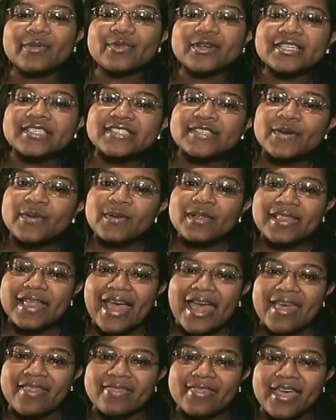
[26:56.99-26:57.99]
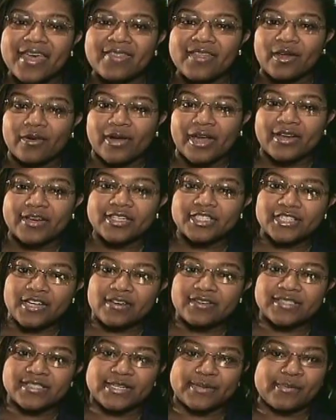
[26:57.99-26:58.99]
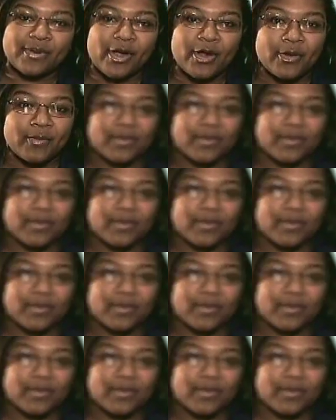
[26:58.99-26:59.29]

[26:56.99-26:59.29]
And we're so glad that the Greater Charleston